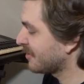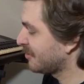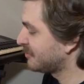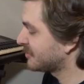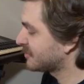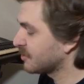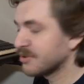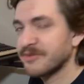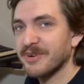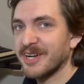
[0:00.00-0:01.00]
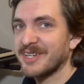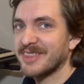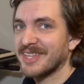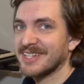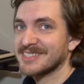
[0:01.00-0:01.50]
and I'm just so afraid
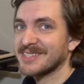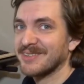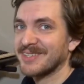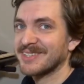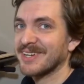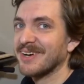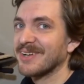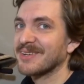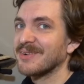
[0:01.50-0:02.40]
that it's going to all